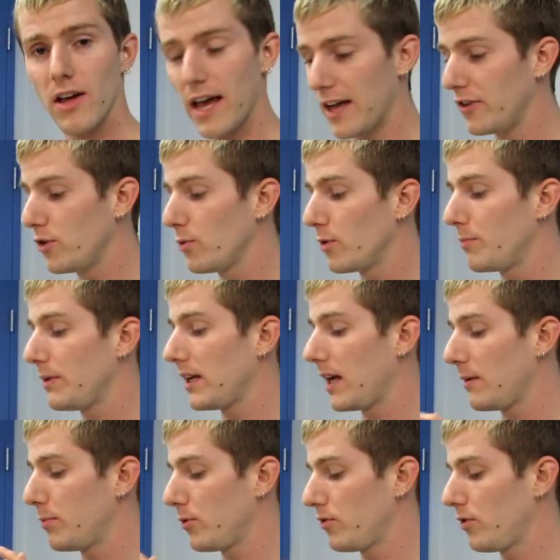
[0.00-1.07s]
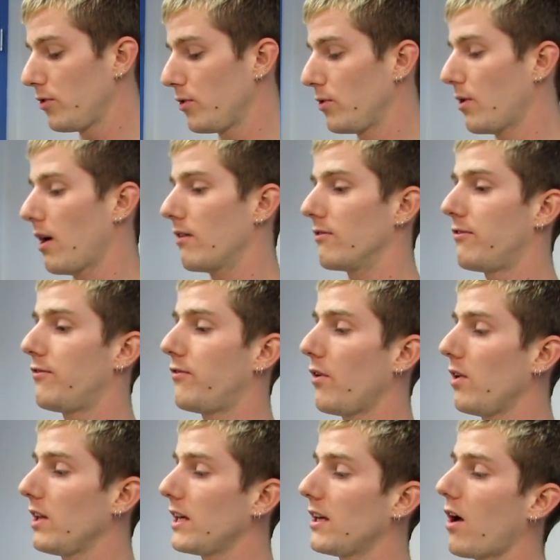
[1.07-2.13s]
and you would be able to
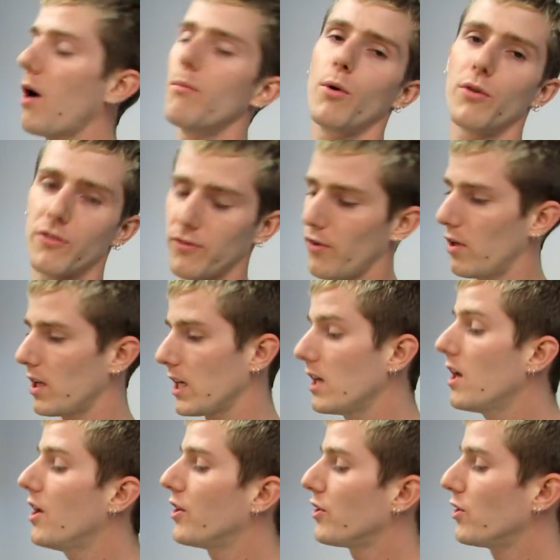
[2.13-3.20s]
fully, almost fully,